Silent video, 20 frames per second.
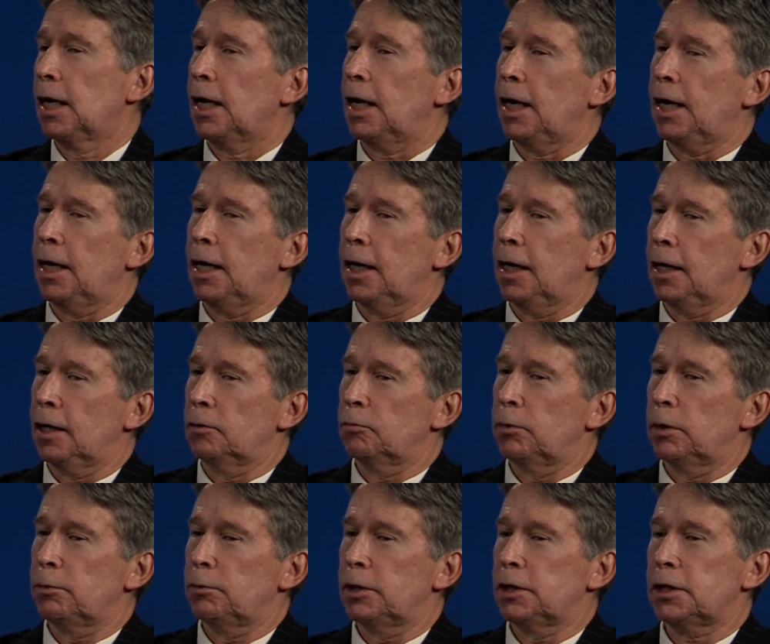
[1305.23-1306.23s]
And
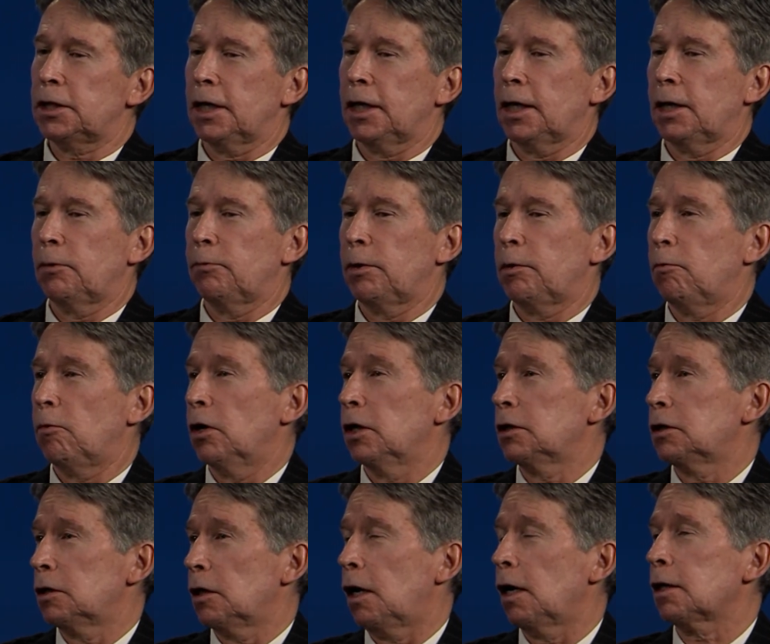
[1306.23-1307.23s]
when we say we
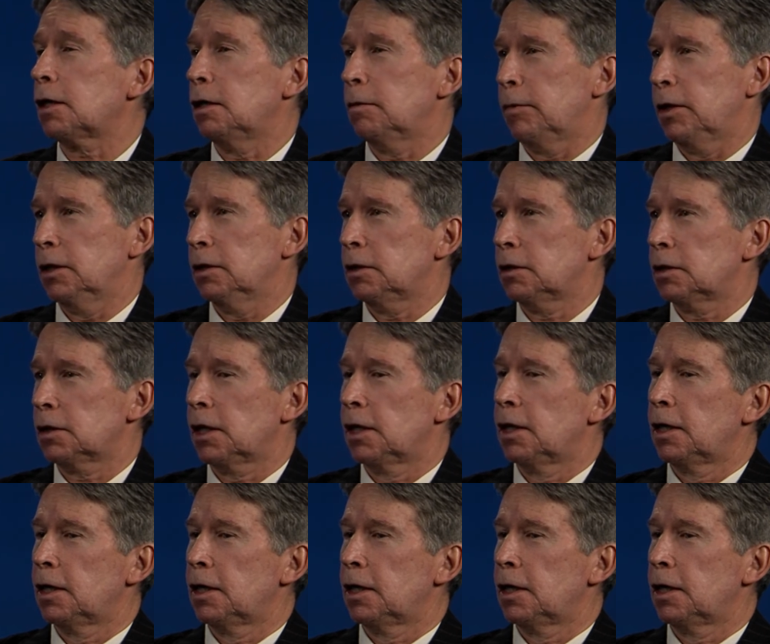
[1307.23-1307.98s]
want documents,